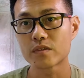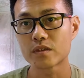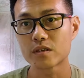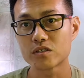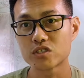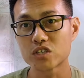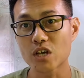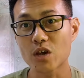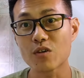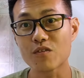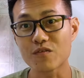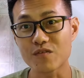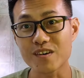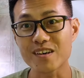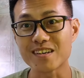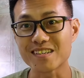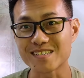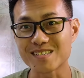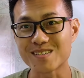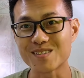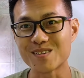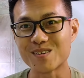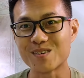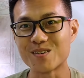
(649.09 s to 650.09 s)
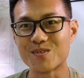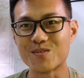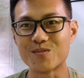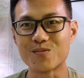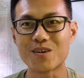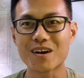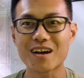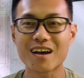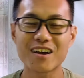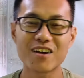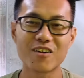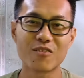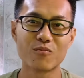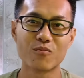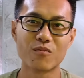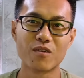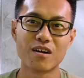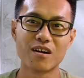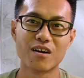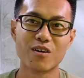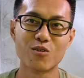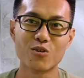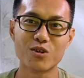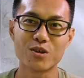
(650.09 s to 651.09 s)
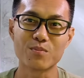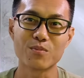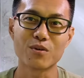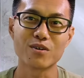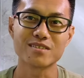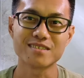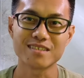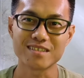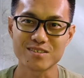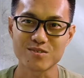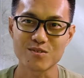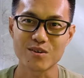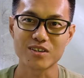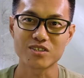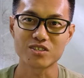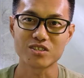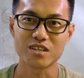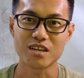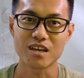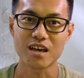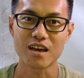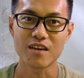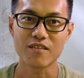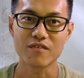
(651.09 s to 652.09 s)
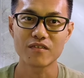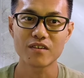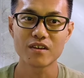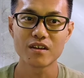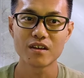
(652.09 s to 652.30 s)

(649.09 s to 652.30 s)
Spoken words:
share with us, you know, what kind of holding boxes you actually have,